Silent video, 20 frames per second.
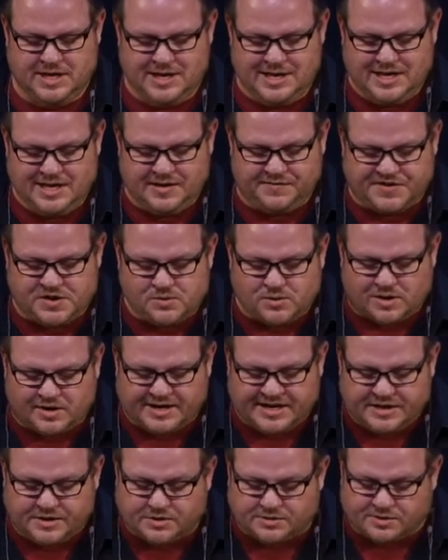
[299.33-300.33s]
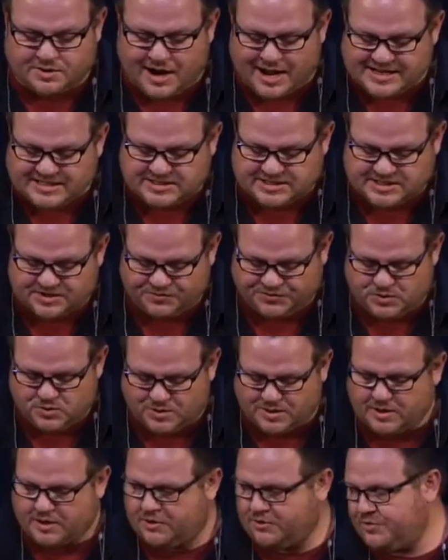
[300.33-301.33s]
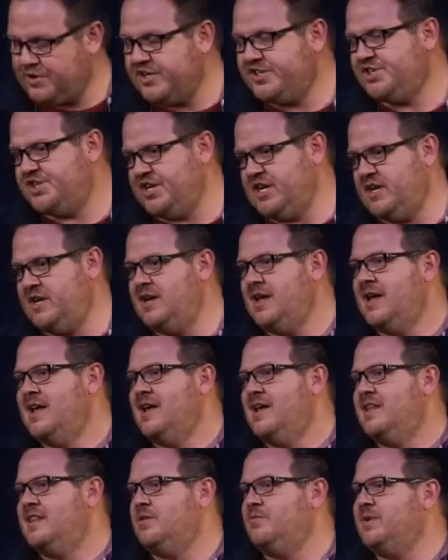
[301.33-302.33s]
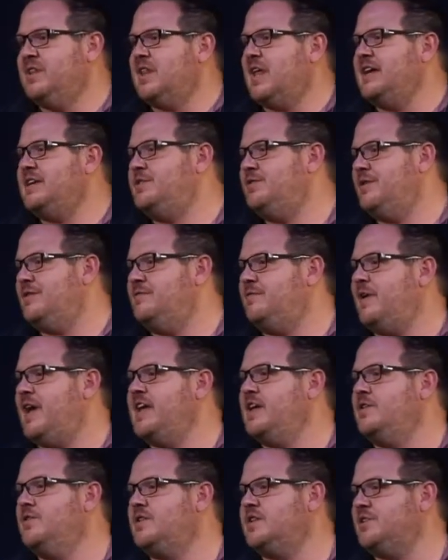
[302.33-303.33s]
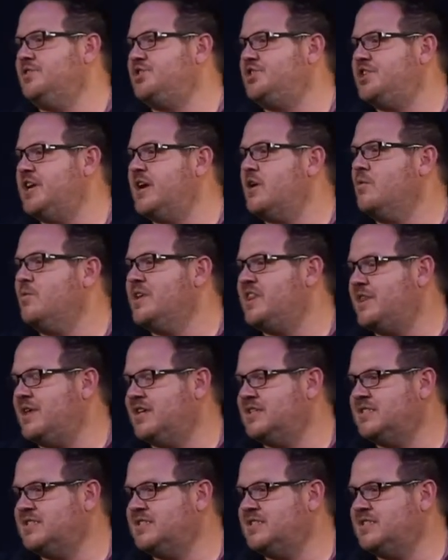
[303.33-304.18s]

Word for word: If you are in Christ, if you are a Christian, then we'd like to invite you to share with us